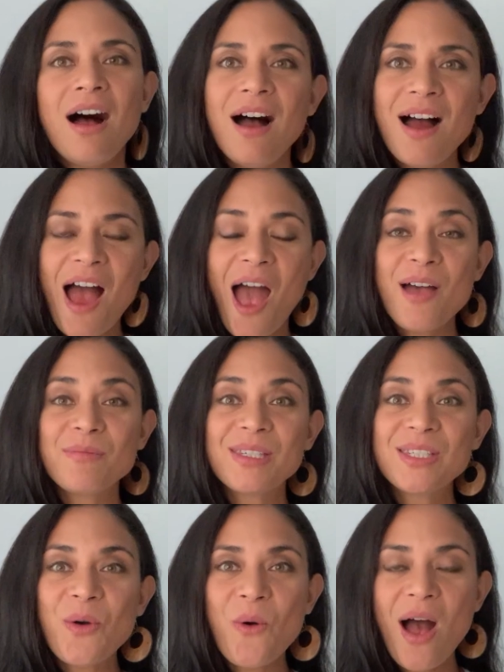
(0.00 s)
I'm
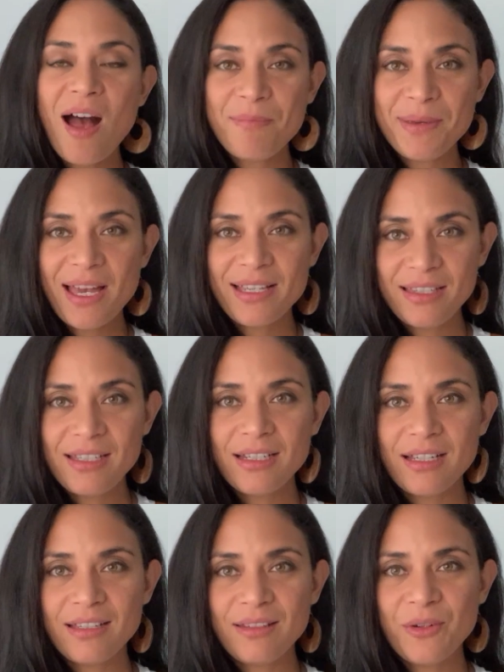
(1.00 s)
so happy I did
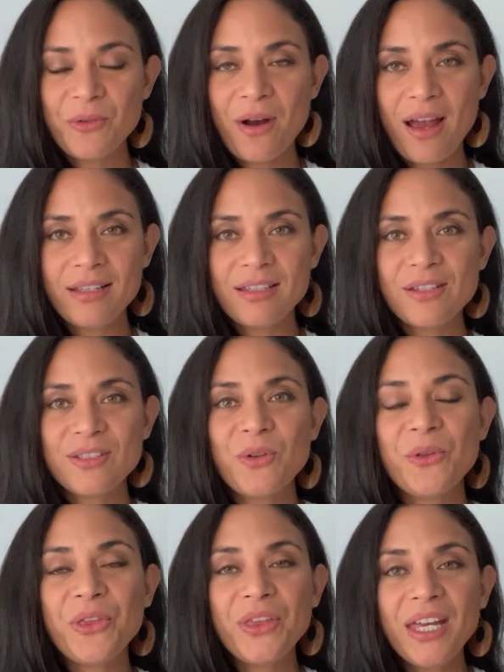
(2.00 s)
it, right?
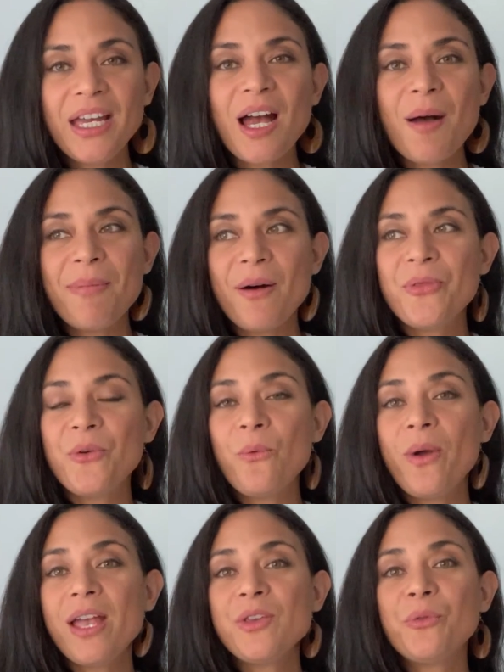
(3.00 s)
So think about the
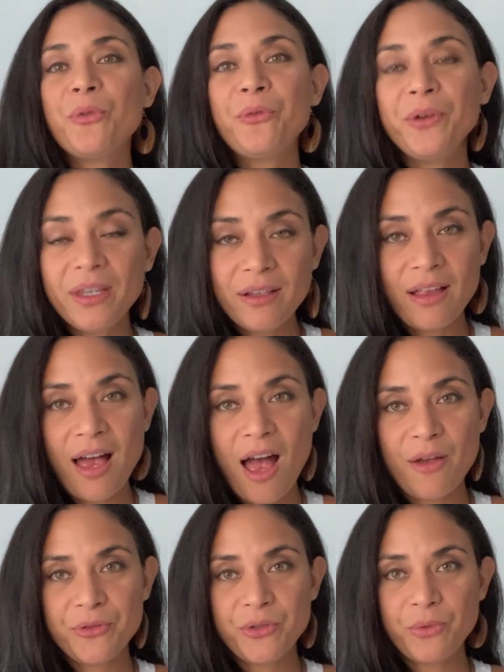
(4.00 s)
way you feel
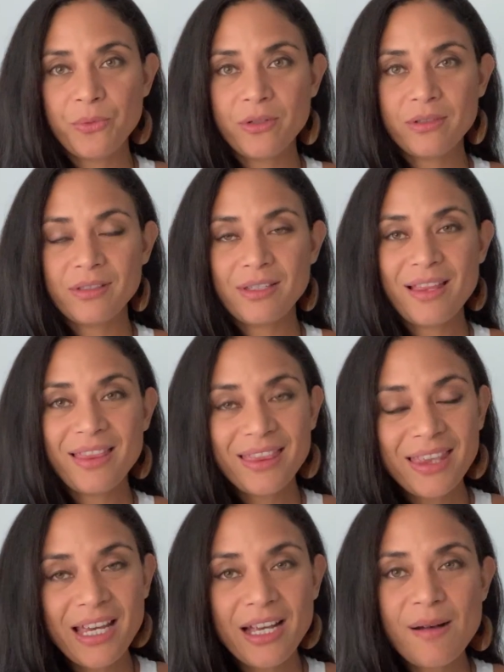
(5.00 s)
afterwards.
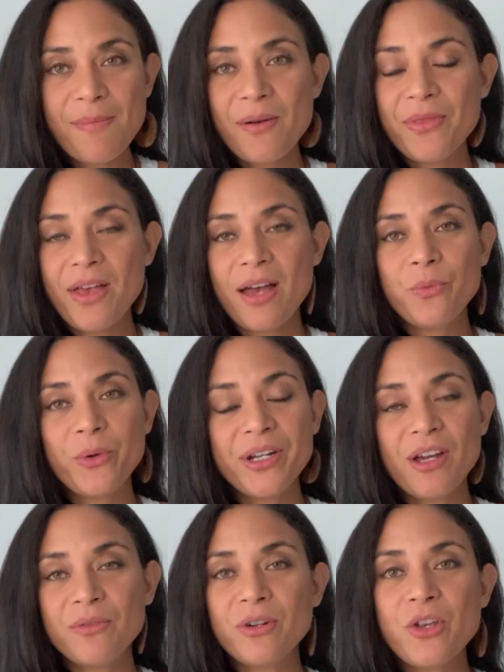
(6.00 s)
Think about that
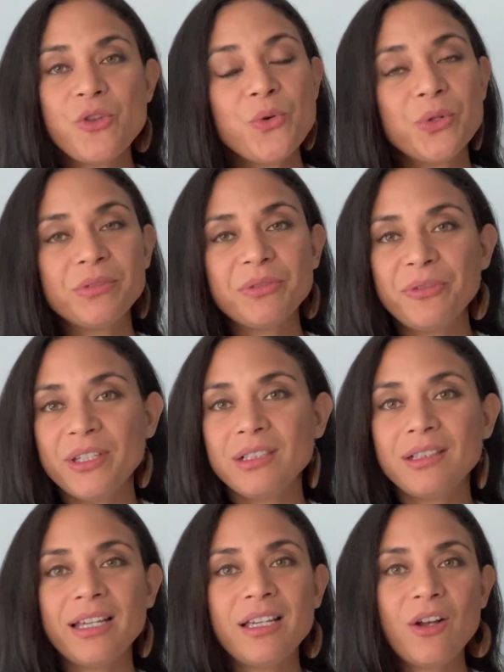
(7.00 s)
whenever you don't feel
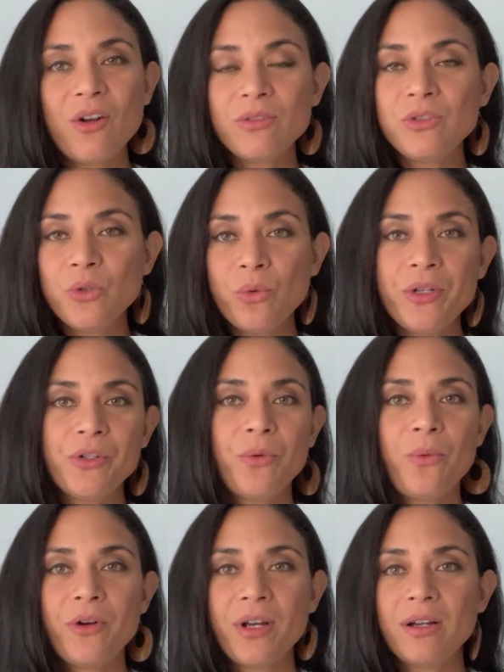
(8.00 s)
like doing your
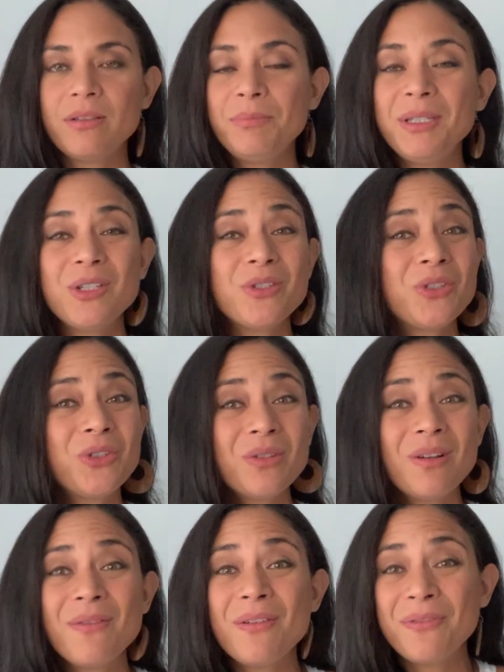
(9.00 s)
workout because
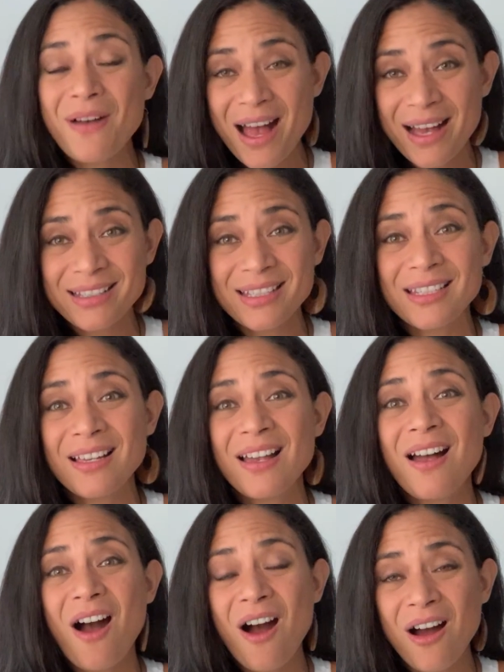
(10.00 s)
facts
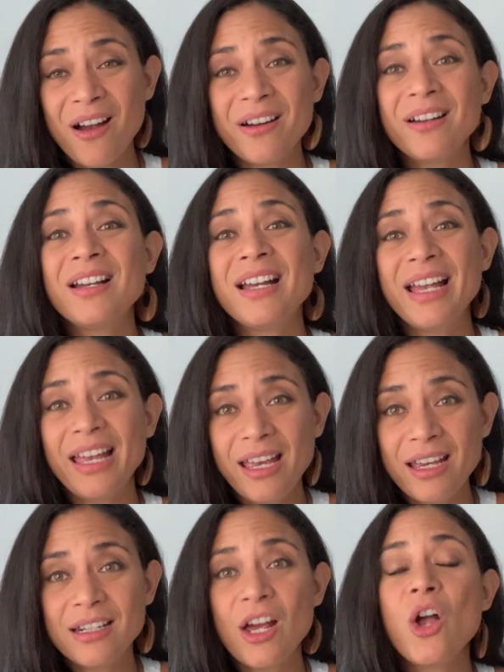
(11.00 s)
are
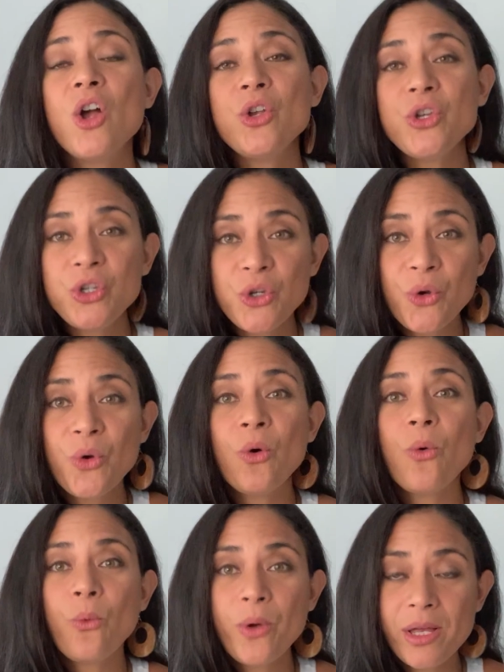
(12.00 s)
and
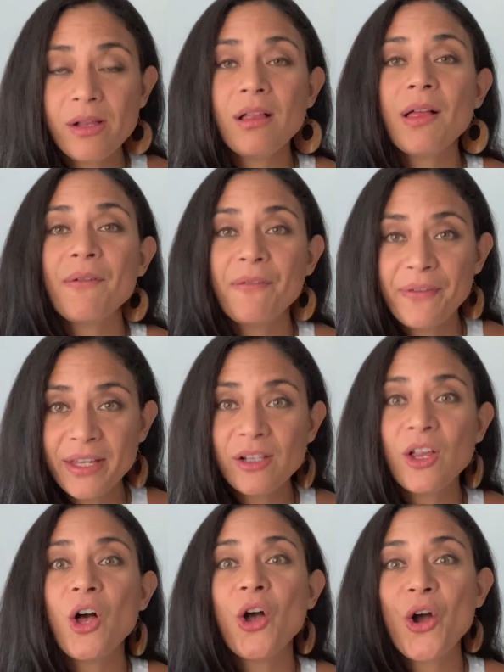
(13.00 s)
you will
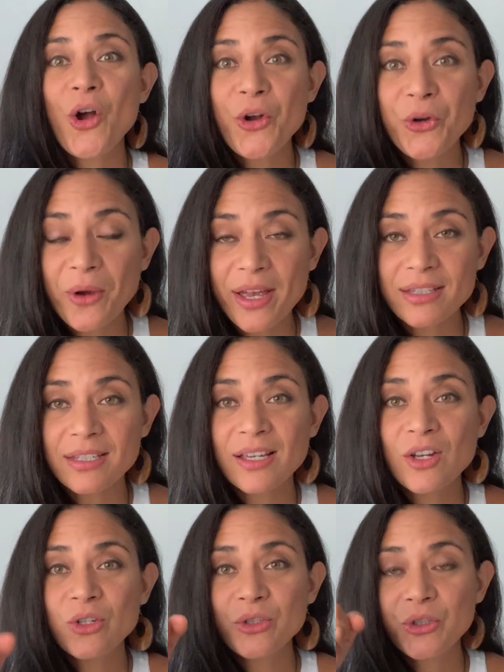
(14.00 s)
feel great.
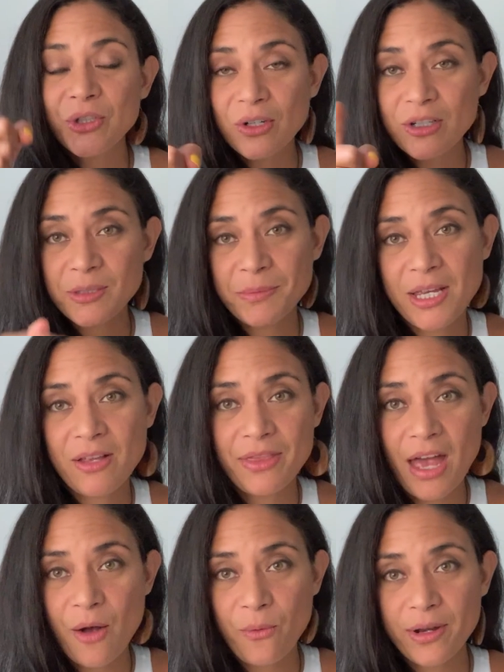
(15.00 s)
Trust me on
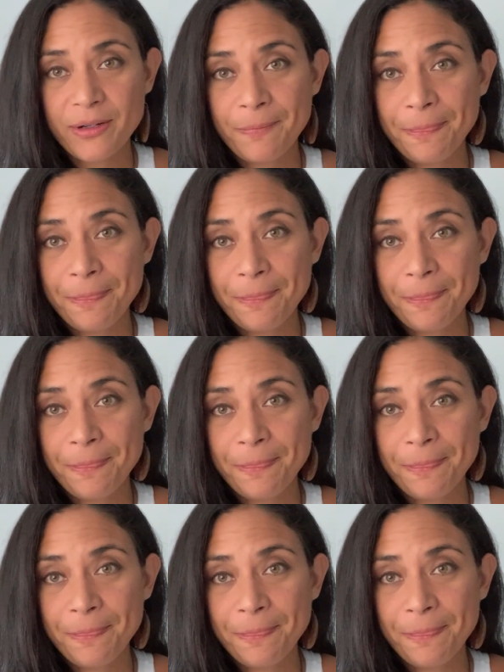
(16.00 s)
that one.